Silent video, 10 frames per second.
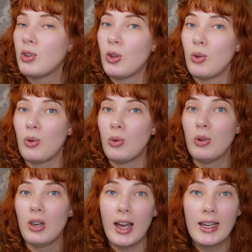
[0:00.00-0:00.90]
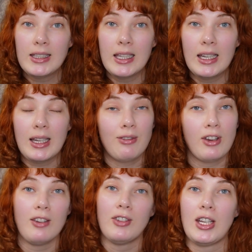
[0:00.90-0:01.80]
you liked it, if
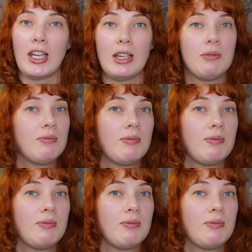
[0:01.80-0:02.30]
you have any